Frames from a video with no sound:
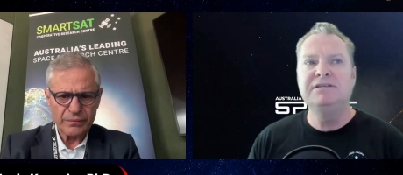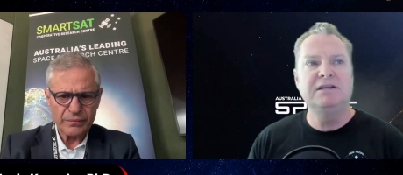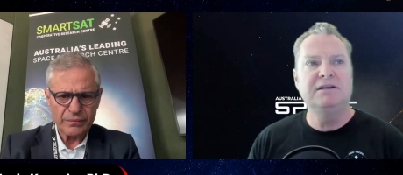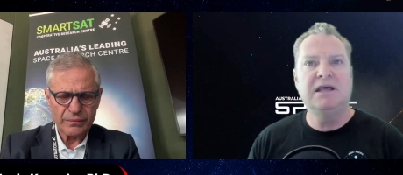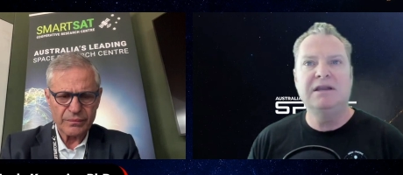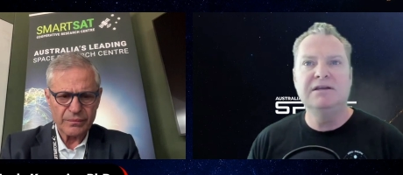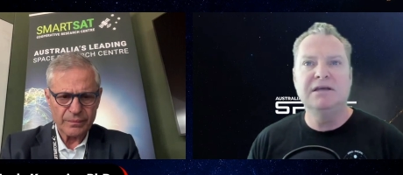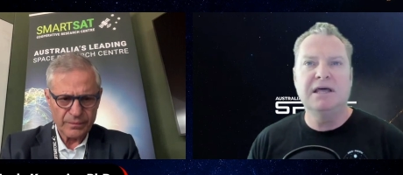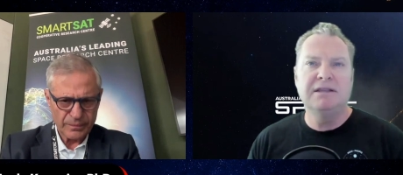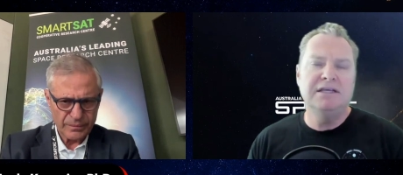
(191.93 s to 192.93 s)
Speaker 1: and and
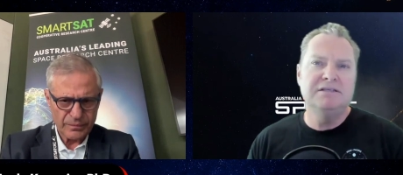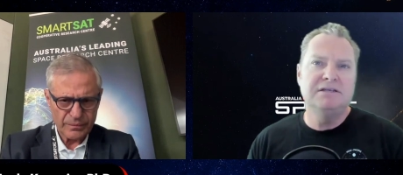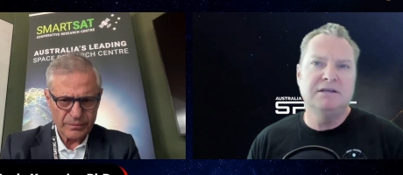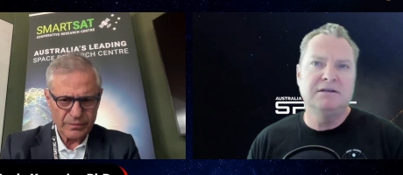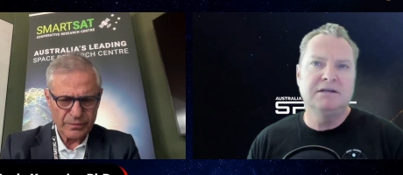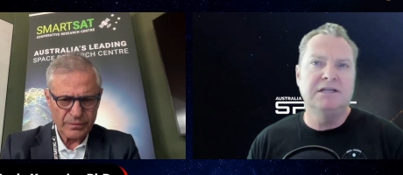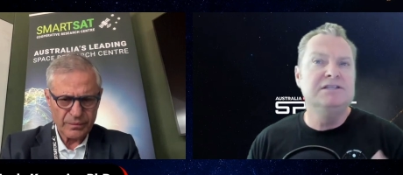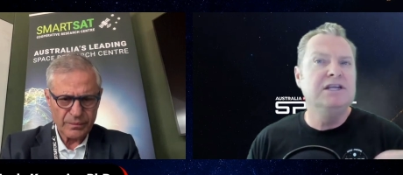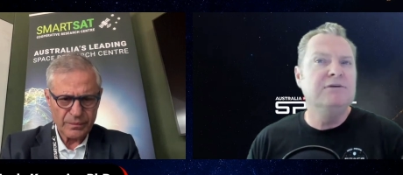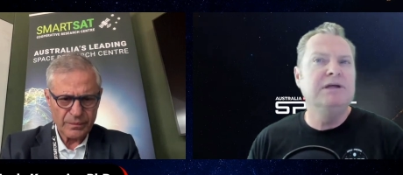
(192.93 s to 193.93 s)
are these
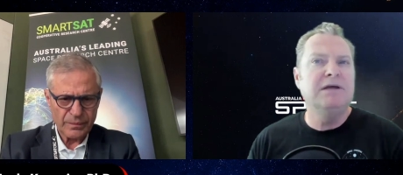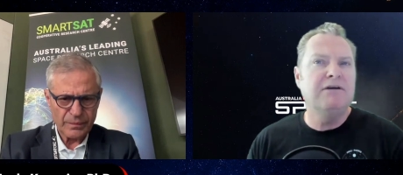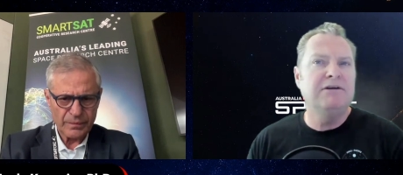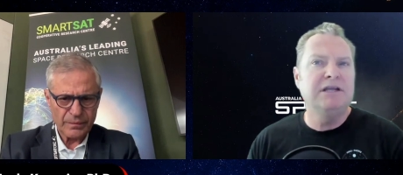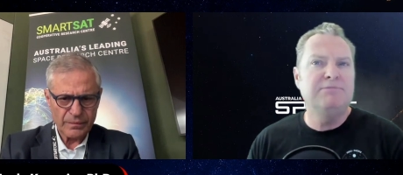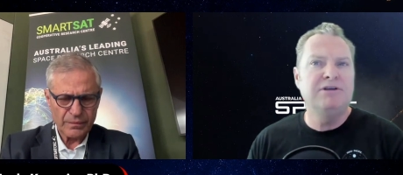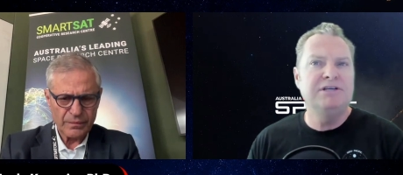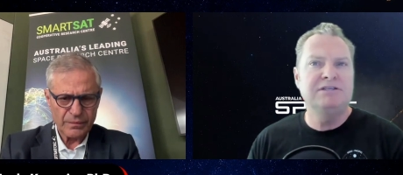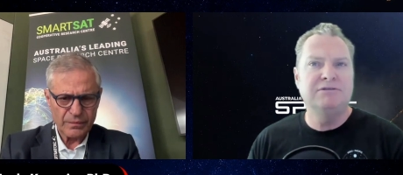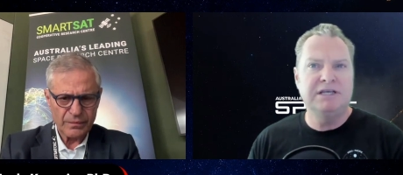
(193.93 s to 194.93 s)
continuing R&D
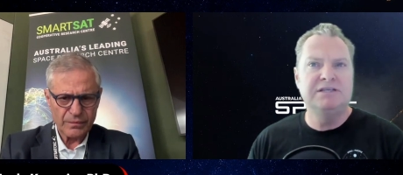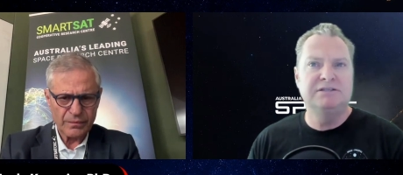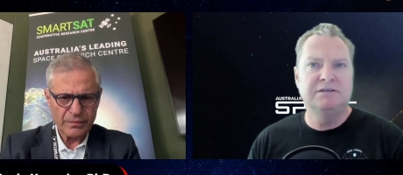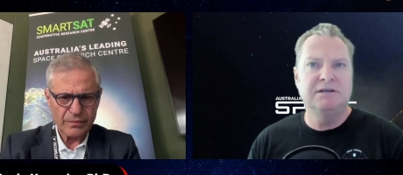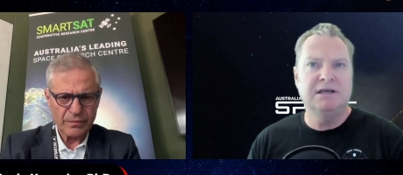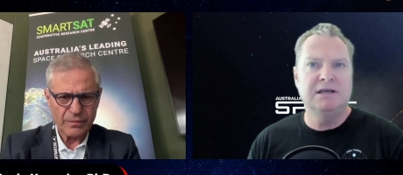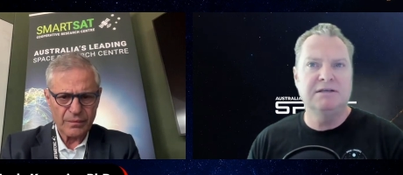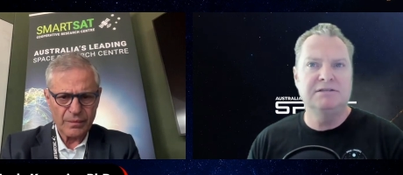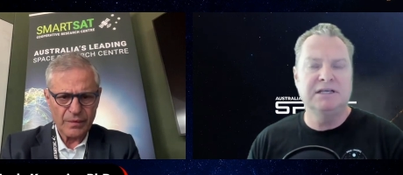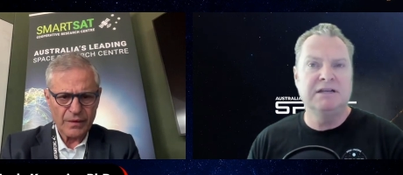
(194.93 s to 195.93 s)
projects or are these uh,
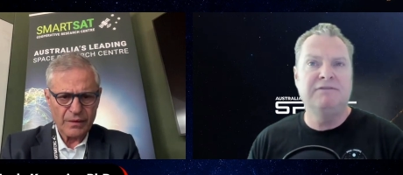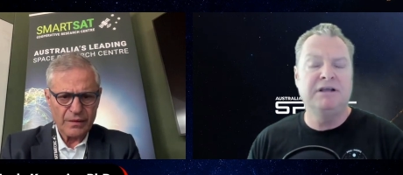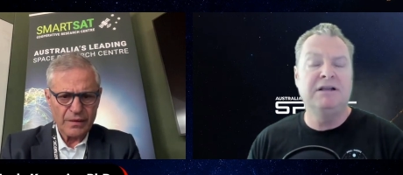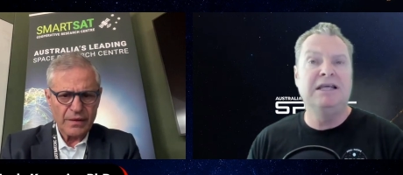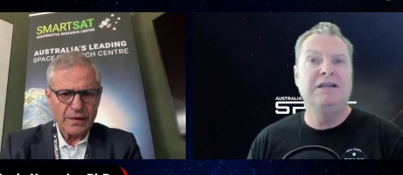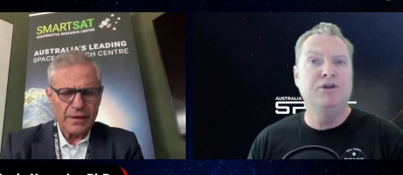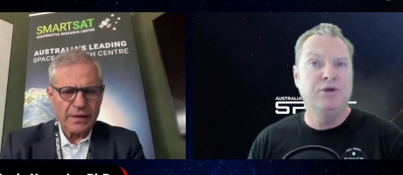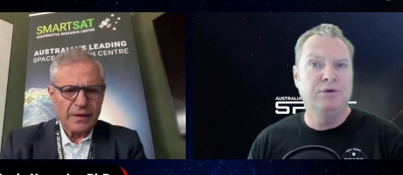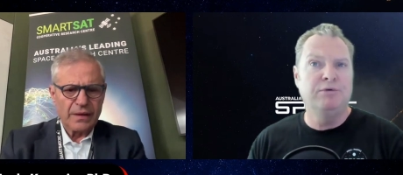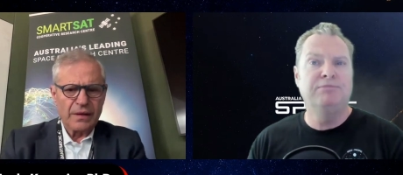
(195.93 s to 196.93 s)
significantly
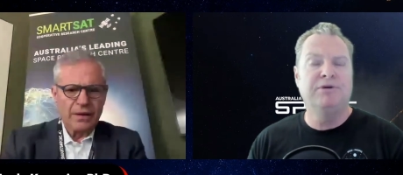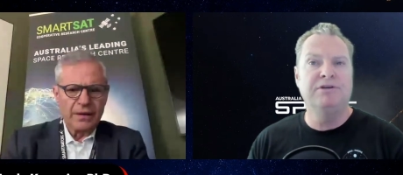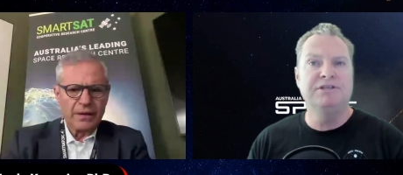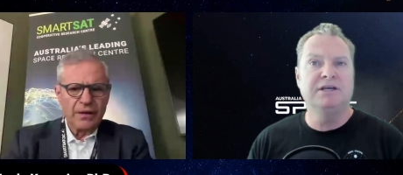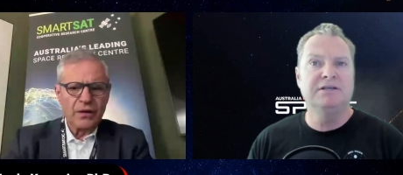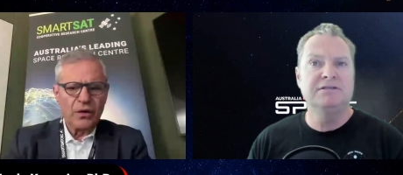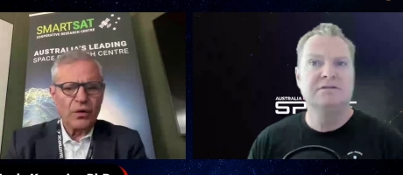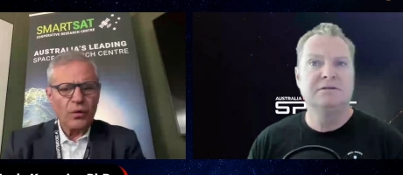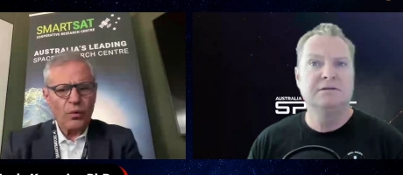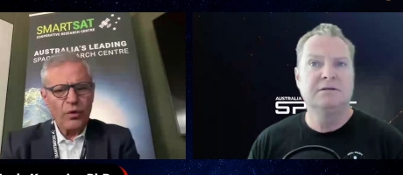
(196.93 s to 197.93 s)
new projects?
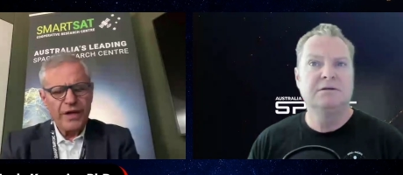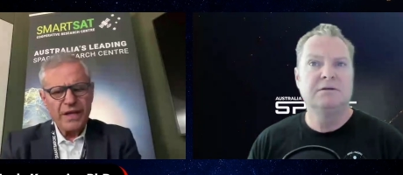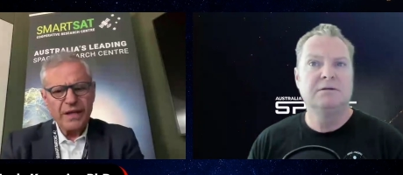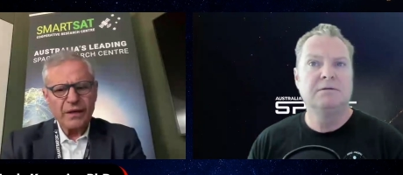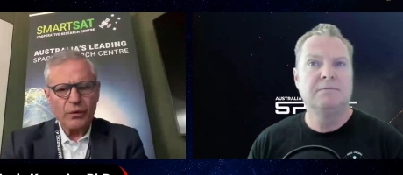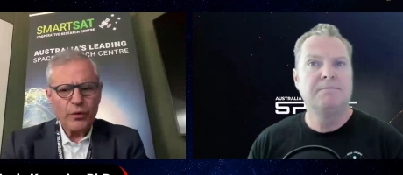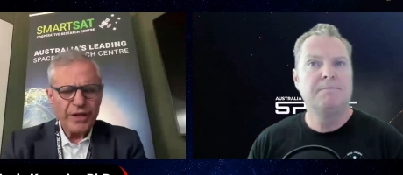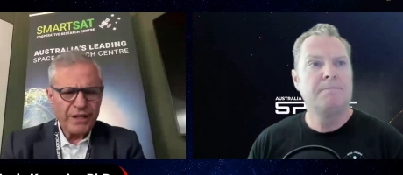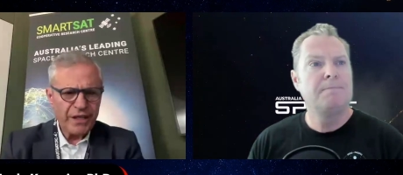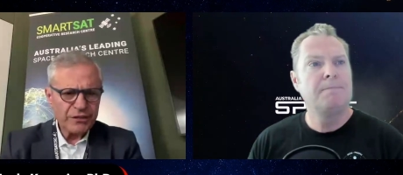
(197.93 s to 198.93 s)
Speaker 2: We
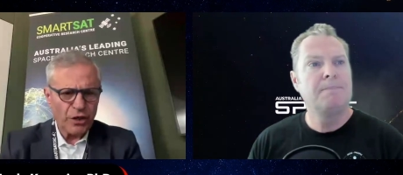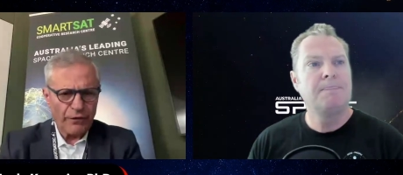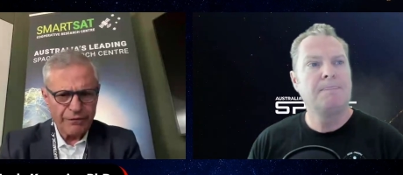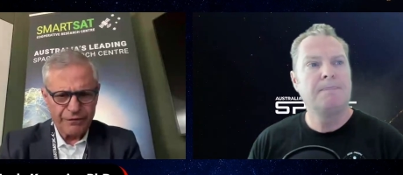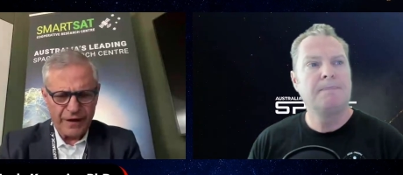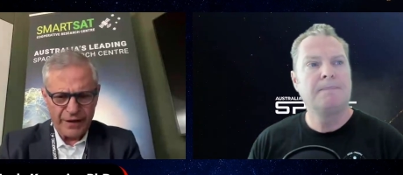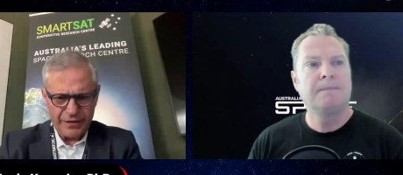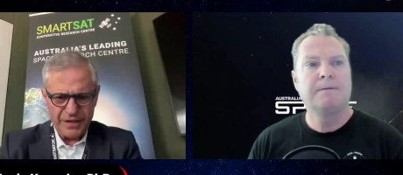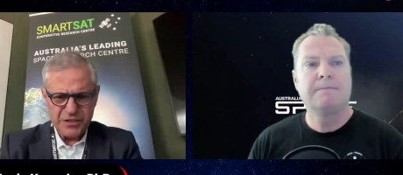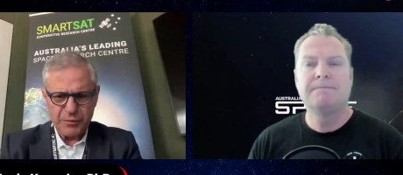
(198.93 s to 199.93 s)
we kicked off
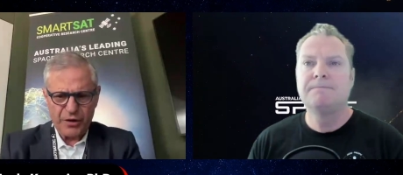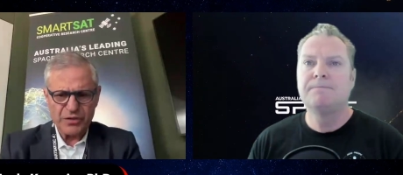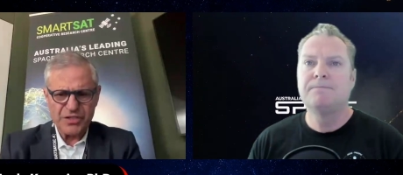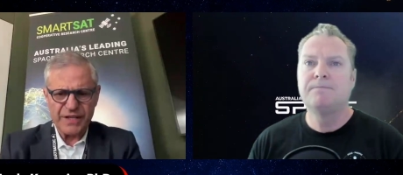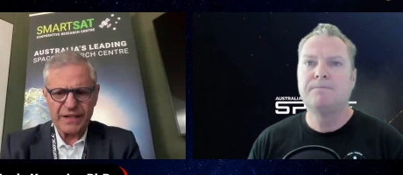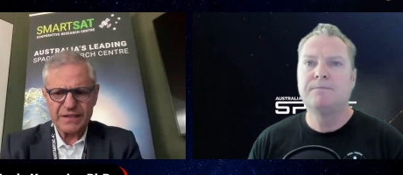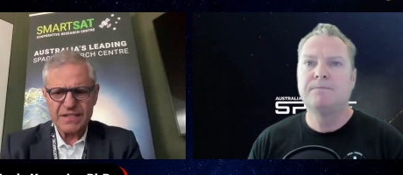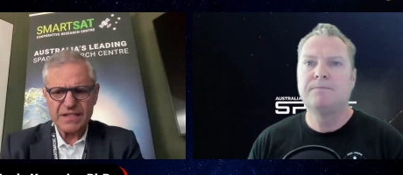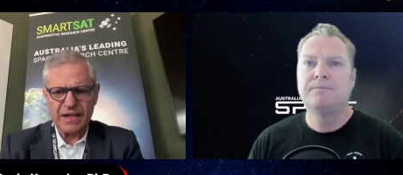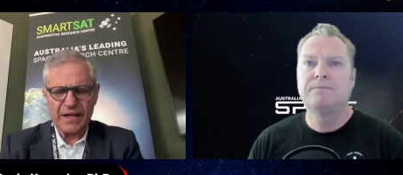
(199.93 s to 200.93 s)
uh, these
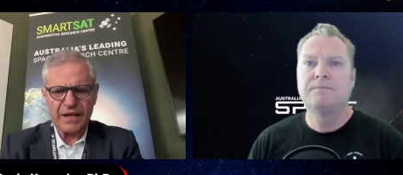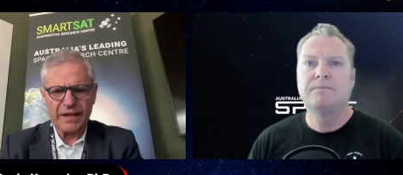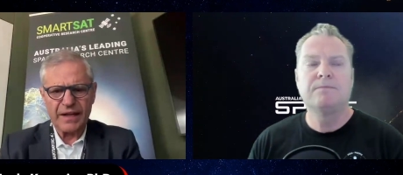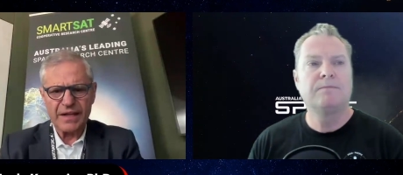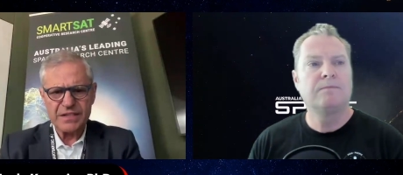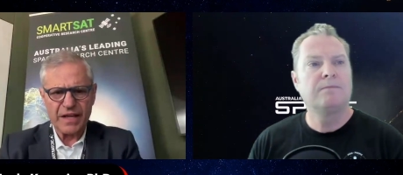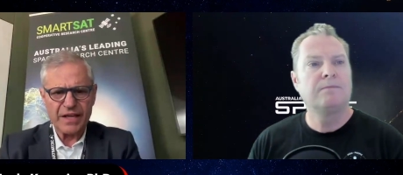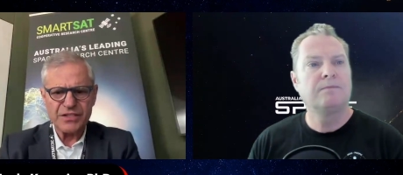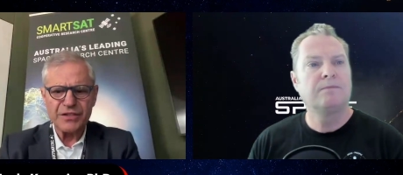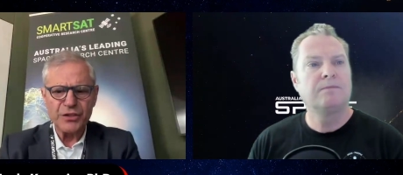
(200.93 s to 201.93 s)
projects uh, as
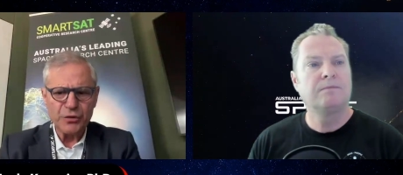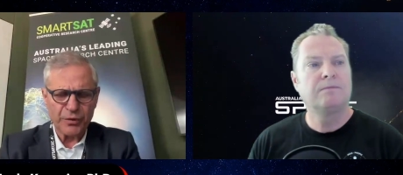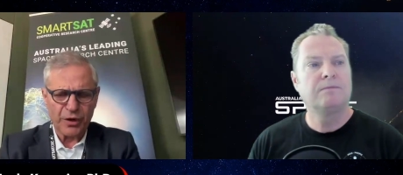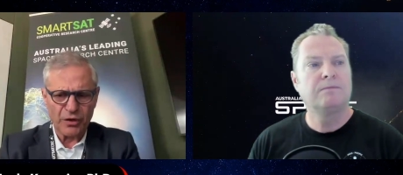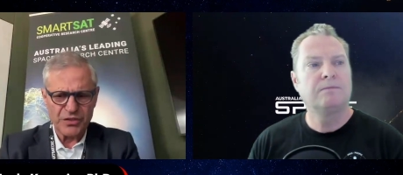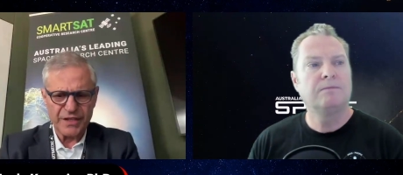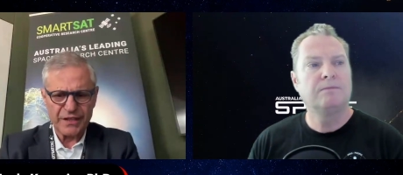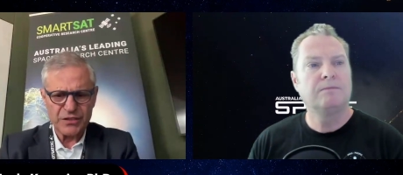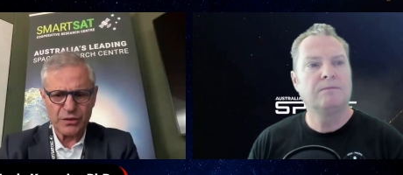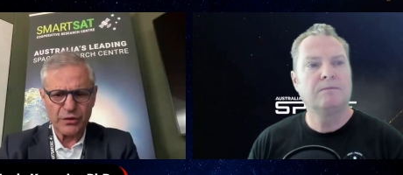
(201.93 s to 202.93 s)
as new
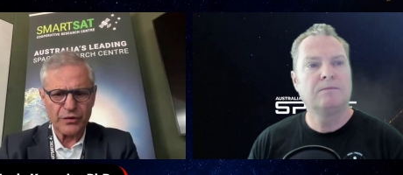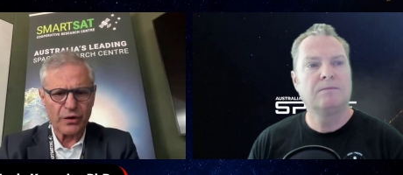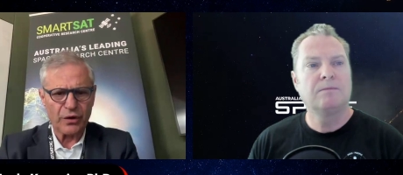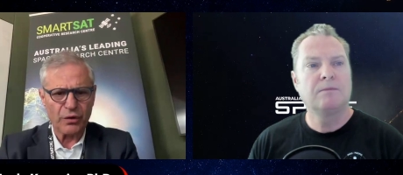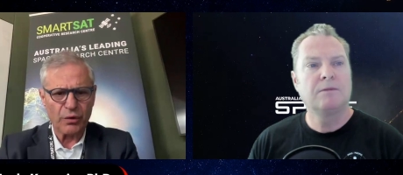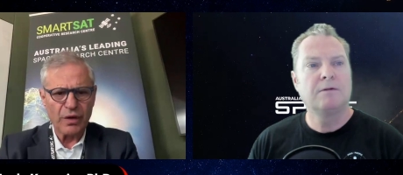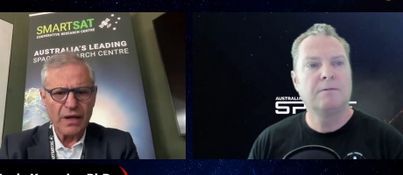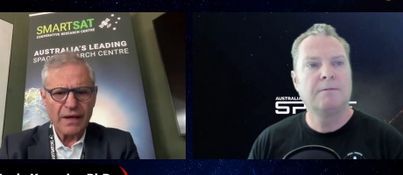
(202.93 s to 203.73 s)
projects, although